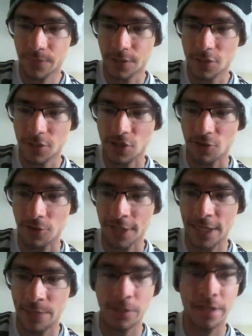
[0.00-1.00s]
Son
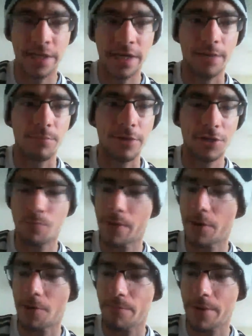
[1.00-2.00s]
keeps on getting much
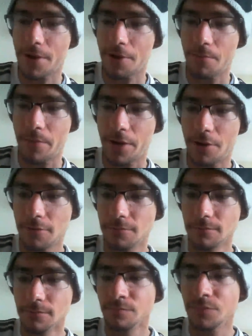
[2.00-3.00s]
better and better and better.
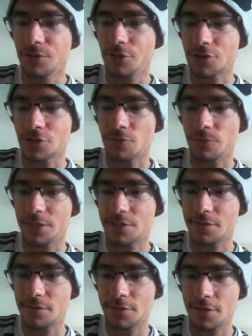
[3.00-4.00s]
And there's no
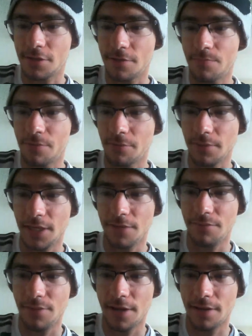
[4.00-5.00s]
reason to
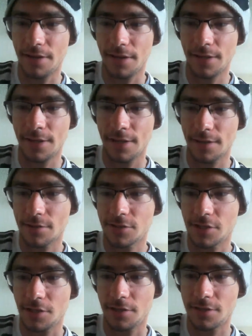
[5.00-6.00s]
believe that he can't
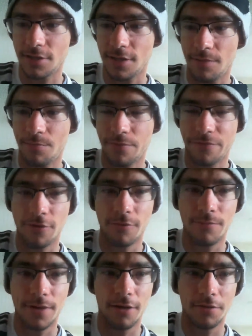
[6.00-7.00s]
continue to
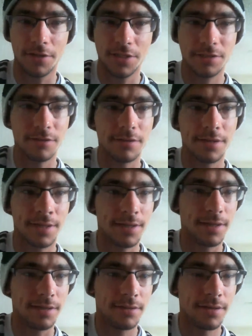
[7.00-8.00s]
perform well. And he's starting to
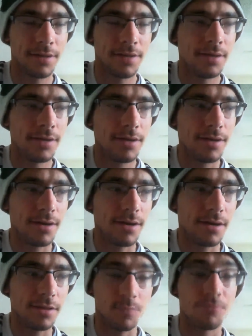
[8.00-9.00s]
hit
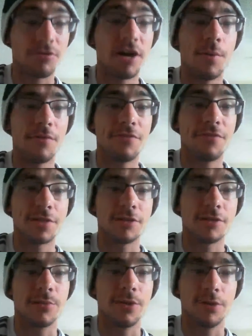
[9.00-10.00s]
the prime of his
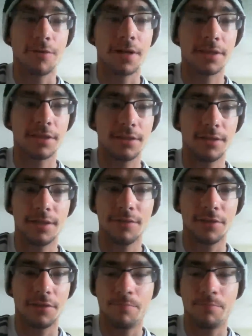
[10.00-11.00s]
career, not
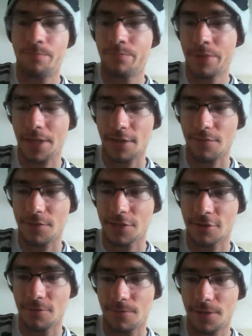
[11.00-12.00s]
even the peak of his
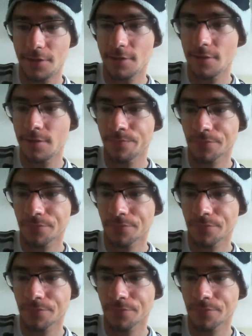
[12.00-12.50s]
career.